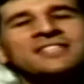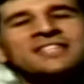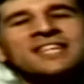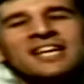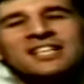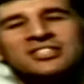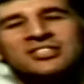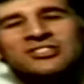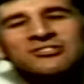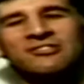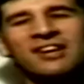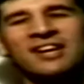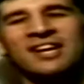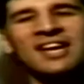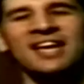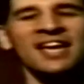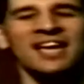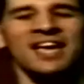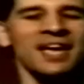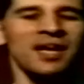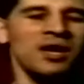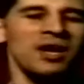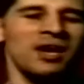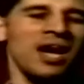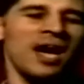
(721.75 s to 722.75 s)
Dictionary,
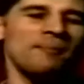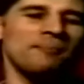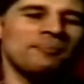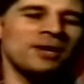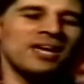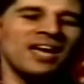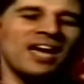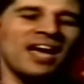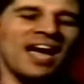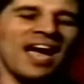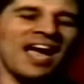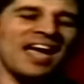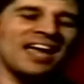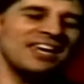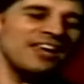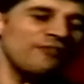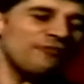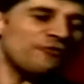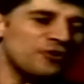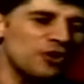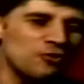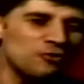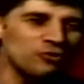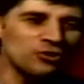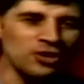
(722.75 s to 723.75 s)
and
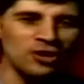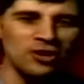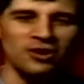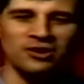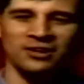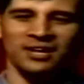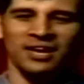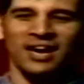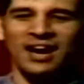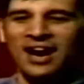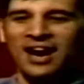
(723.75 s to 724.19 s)
if you look